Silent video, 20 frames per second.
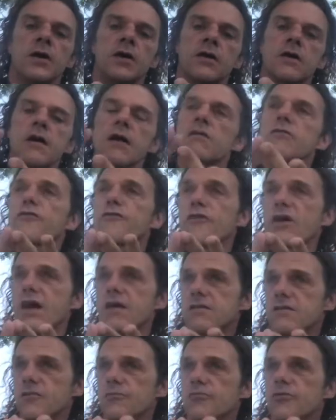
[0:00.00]
There's
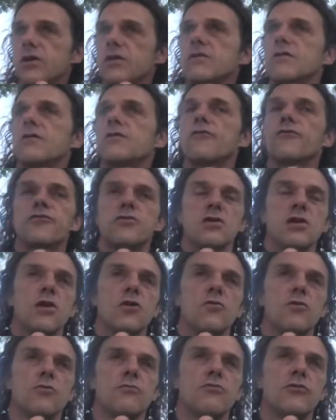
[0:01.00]
faster breathing or
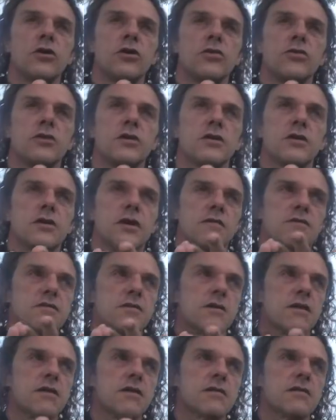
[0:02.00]
slower breathing. That's
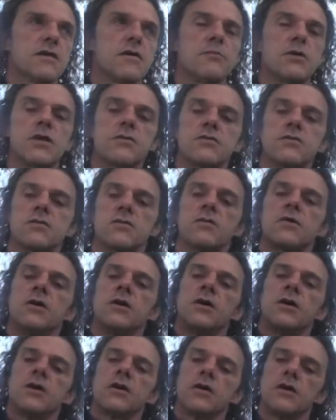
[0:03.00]
another dimension.
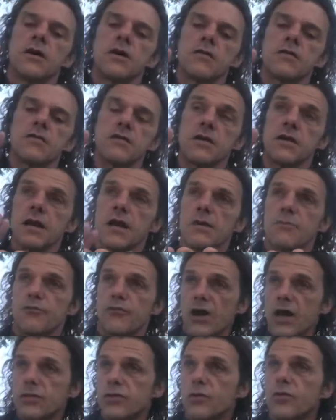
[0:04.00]
There's like
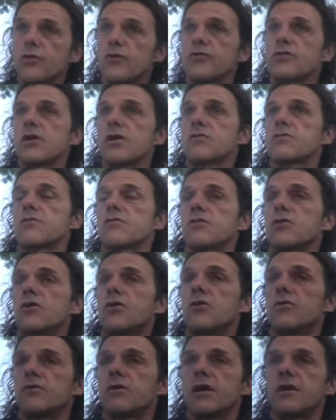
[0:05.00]
breath hold, yes or
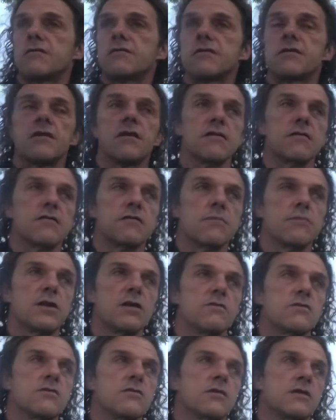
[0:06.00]
no. That's another
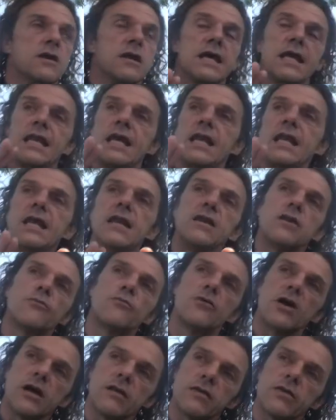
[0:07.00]
dimension. Then in the
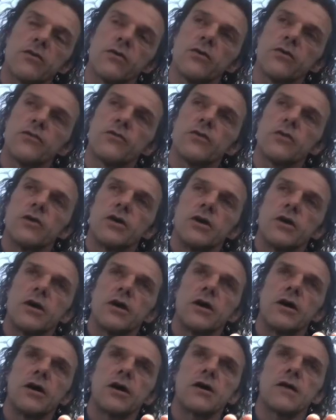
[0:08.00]
breath hold,
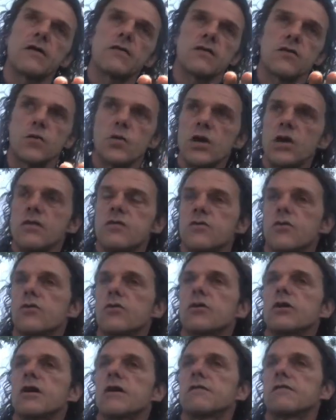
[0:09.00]
squeeze or
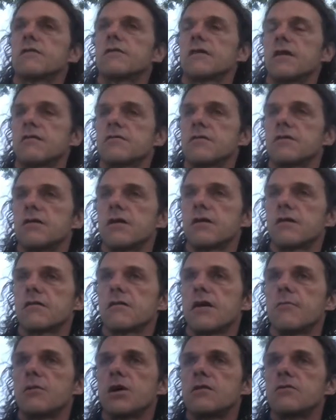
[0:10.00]
not. That's another
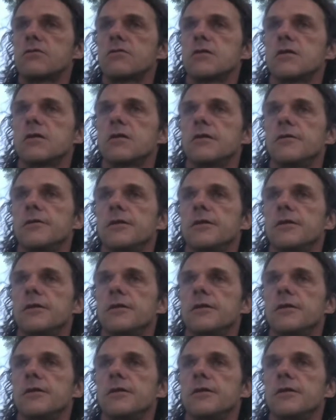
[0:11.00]
dimension.